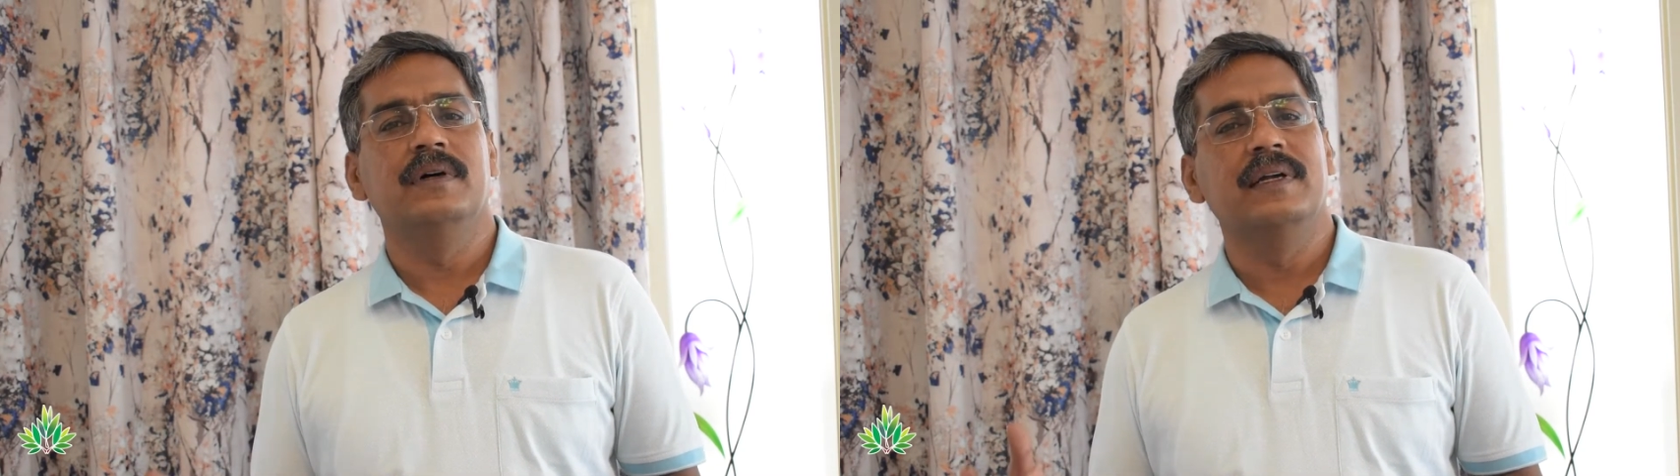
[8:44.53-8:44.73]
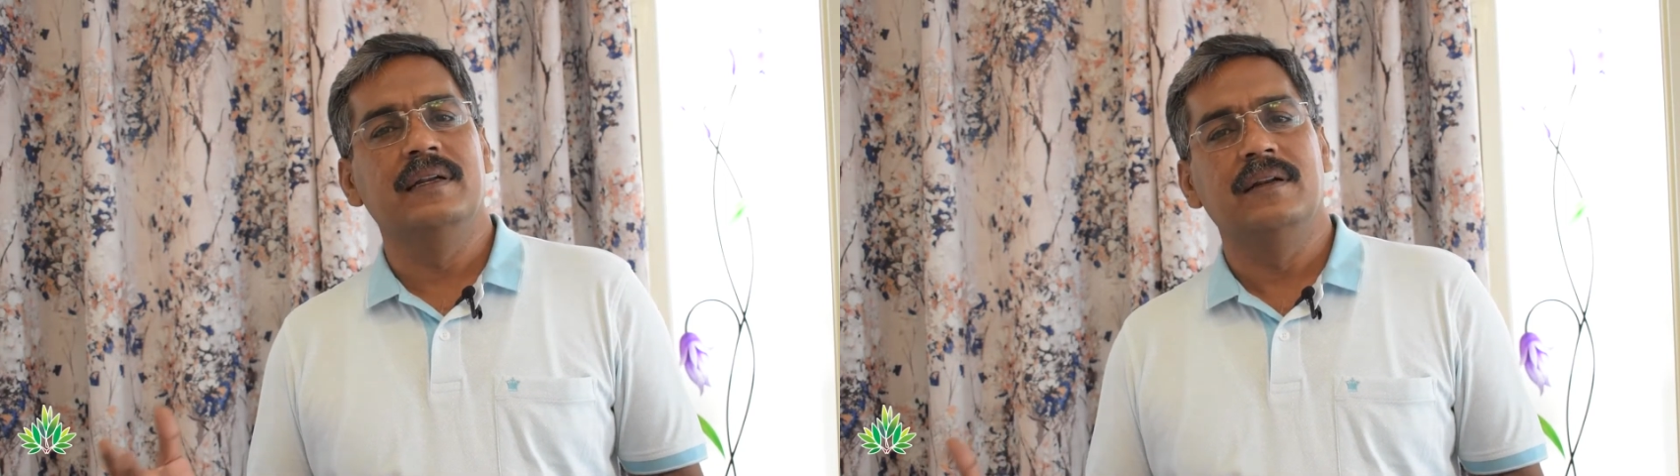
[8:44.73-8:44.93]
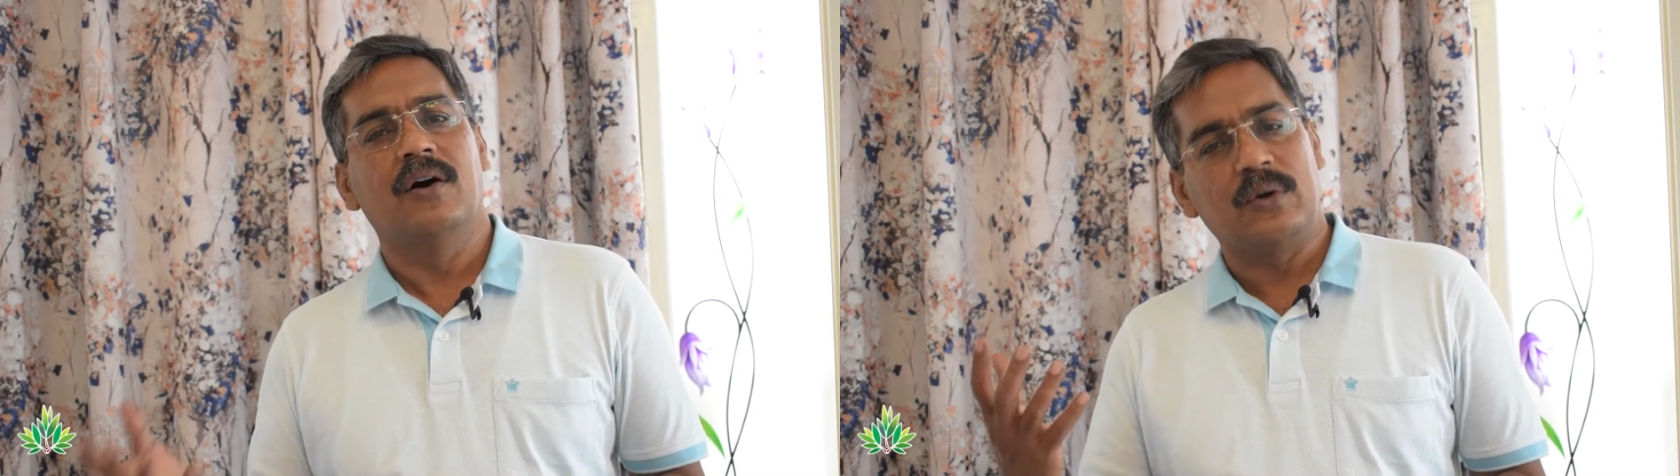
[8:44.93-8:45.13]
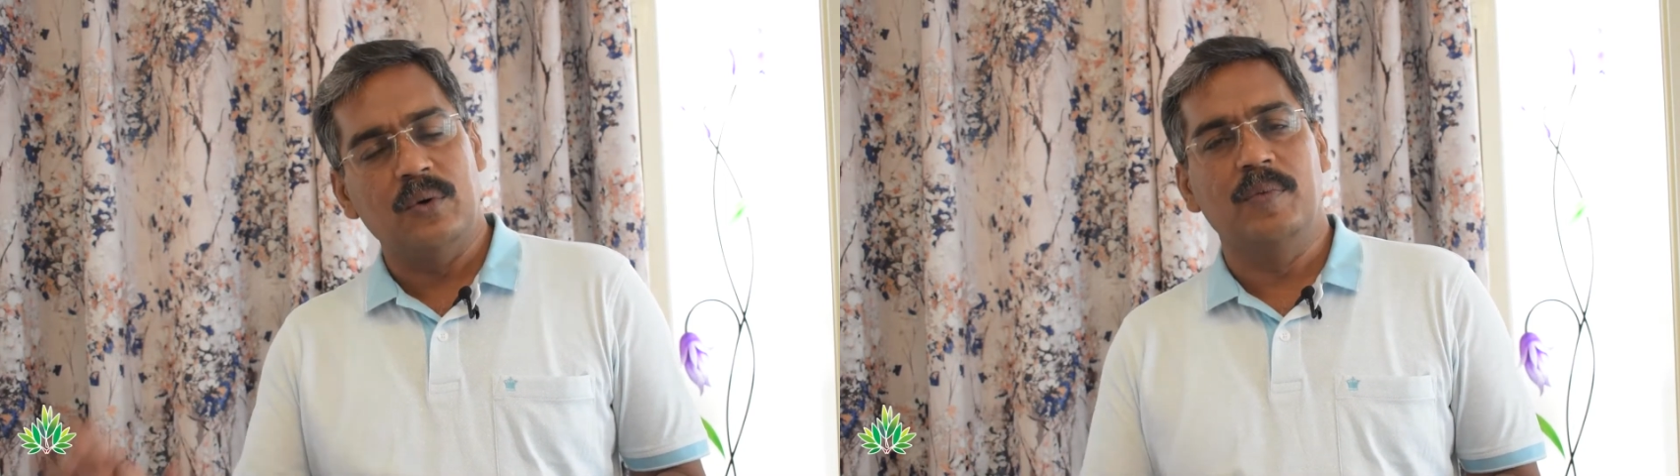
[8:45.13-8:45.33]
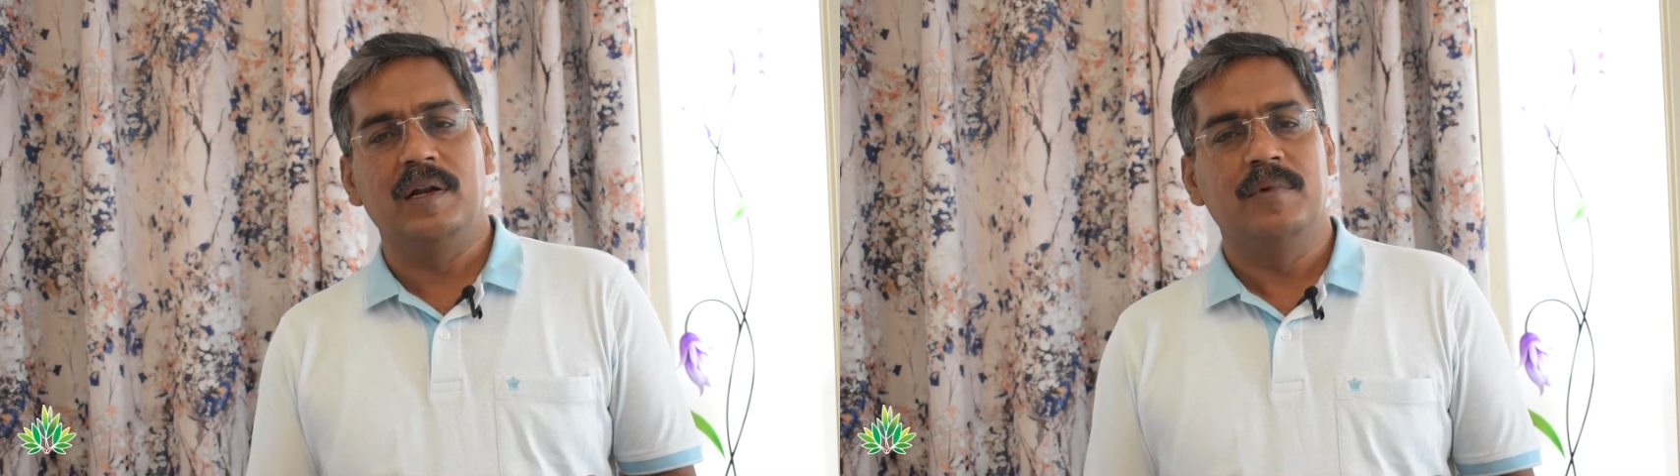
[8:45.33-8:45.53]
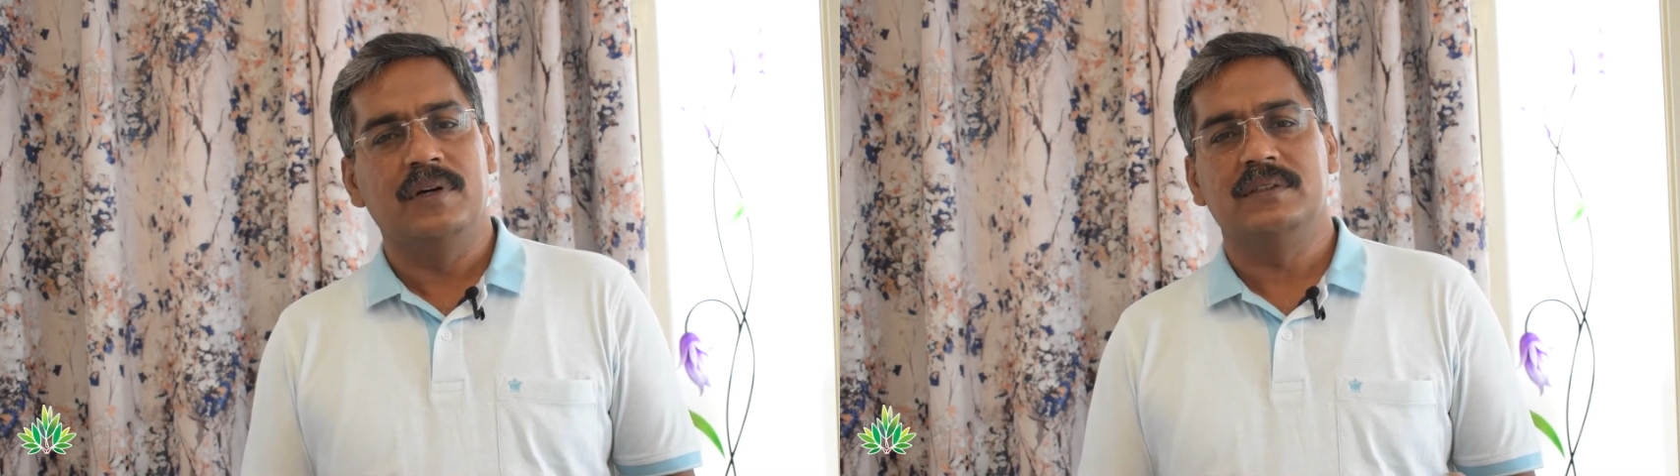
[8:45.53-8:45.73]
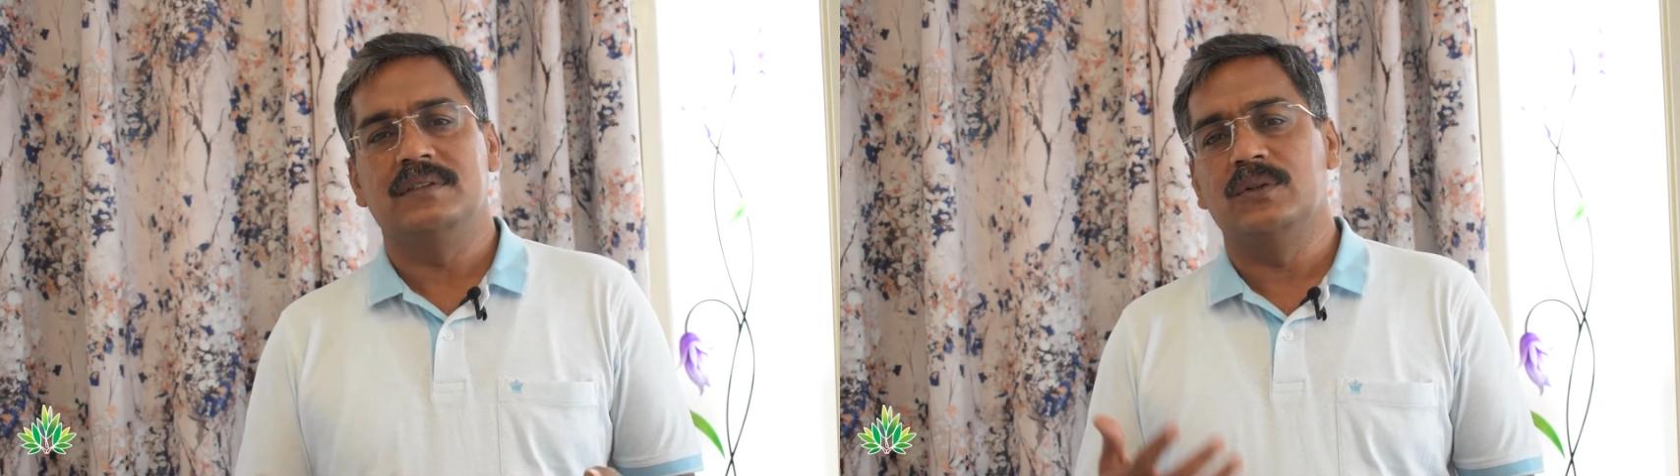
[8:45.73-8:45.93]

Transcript: in automobile, because